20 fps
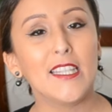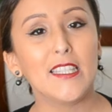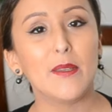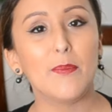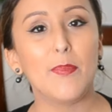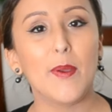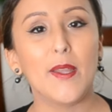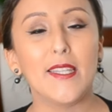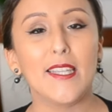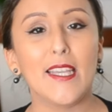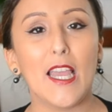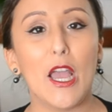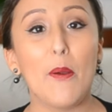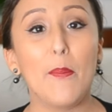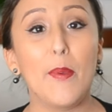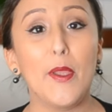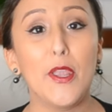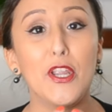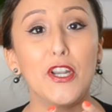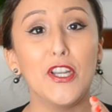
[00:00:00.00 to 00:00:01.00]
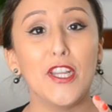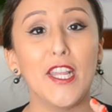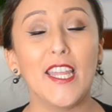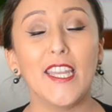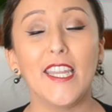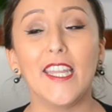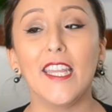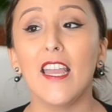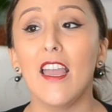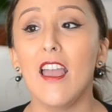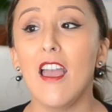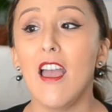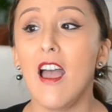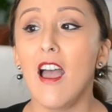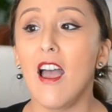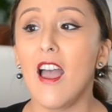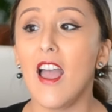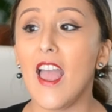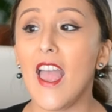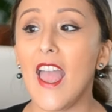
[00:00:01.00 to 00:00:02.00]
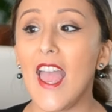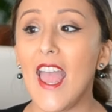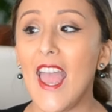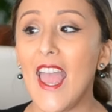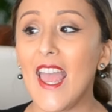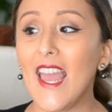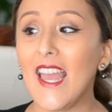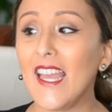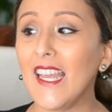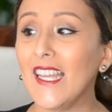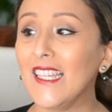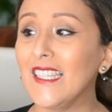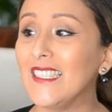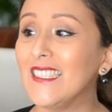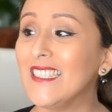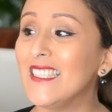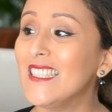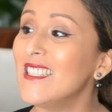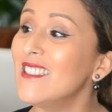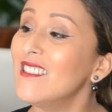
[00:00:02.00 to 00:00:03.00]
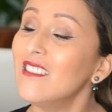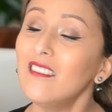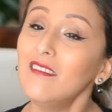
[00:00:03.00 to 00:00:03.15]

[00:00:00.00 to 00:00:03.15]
depending how big you're getting. And